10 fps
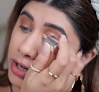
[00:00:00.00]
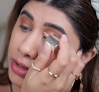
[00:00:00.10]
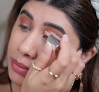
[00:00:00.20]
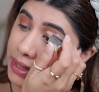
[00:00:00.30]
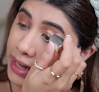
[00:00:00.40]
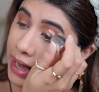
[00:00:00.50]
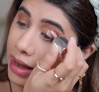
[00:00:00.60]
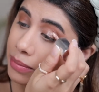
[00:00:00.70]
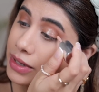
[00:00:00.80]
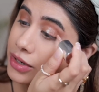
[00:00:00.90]
to be
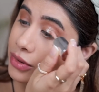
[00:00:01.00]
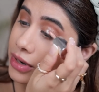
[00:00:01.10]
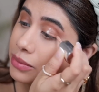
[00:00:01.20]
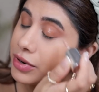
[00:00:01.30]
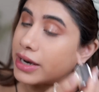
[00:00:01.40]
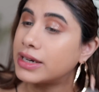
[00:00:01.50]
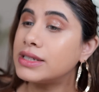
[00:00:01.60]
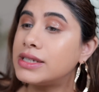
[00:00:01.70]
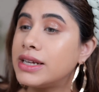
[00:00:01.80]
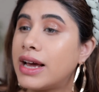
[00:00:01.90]
happy during
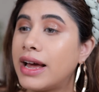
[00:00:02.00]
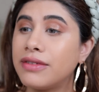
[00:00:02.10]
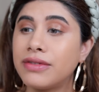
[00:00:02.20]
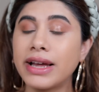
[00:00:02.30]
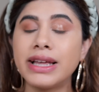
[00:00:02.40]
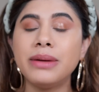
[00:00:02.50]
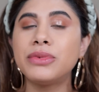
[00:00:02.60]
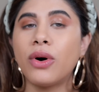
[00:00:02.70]
pregnancy. I keep